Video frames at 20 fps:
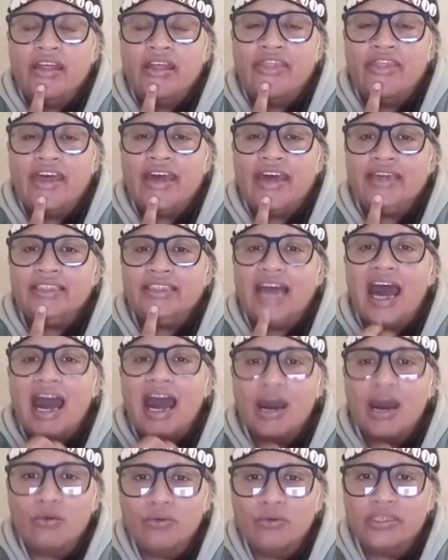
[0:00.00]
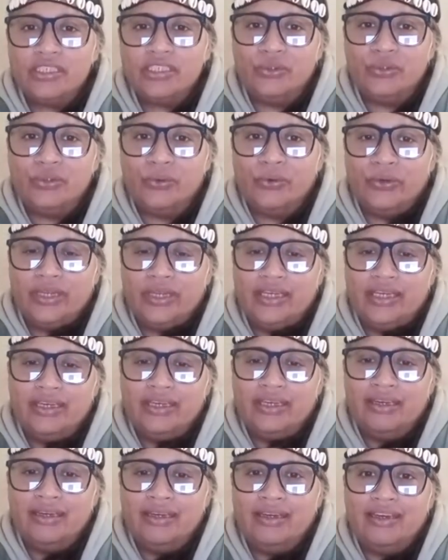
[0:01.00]
that our
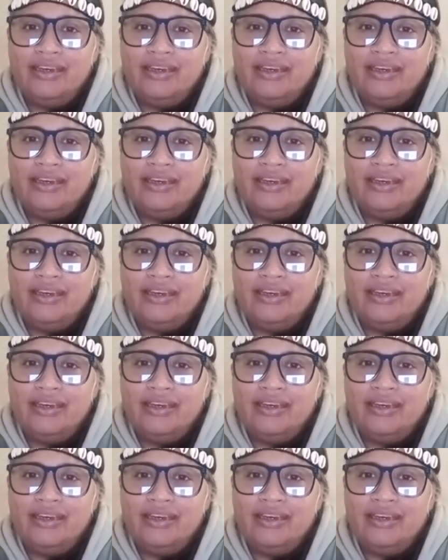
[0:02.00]
story